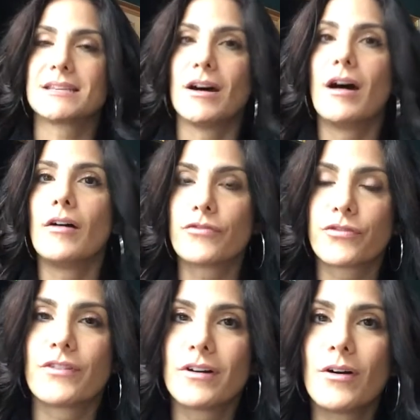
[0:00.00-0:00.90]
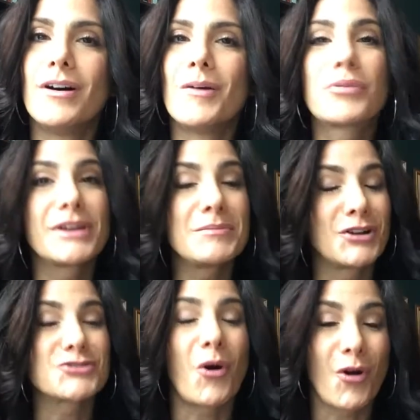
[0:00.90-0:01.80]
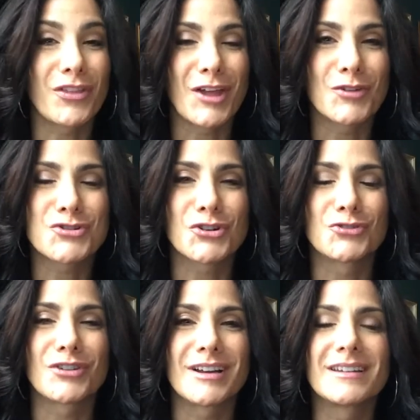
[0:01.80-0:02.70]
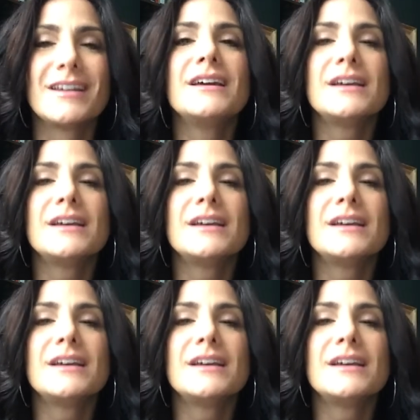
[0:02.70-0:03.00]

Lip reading: of pretty much all the other children.